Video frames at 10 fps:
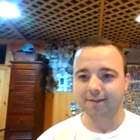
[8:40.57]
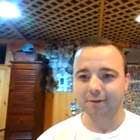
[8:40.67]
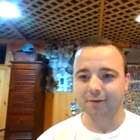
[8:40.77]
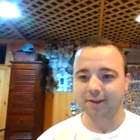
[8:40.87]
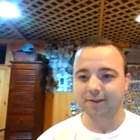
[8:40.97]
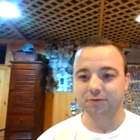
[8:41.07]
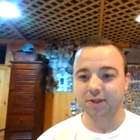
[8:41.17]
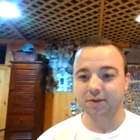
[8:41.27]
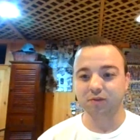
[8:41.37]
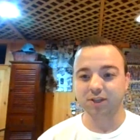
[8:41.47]
there's like these
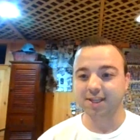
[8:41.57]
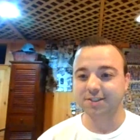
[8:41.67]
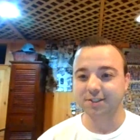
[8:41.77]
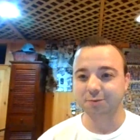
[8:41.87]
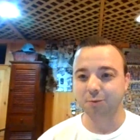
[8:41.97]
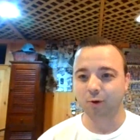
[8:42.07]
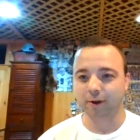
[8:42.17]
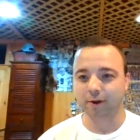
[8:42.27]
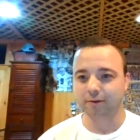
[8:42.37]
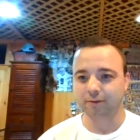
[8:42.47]
really religious
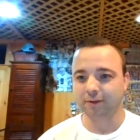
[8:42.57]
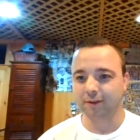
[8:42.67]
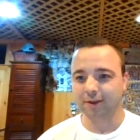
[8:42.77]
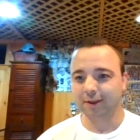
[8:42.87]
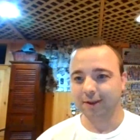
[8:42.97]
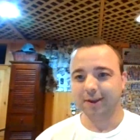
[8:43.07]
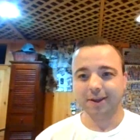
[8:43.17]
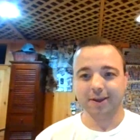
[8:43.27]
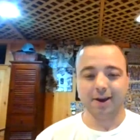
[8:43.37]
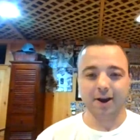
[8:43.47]
warriors
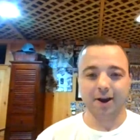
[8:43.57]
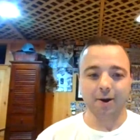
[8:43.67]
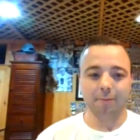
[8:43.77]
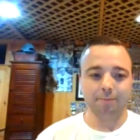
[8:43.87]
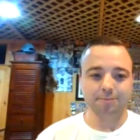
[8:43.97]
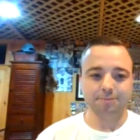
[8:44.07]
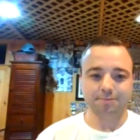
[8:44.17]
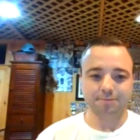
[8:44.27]
um,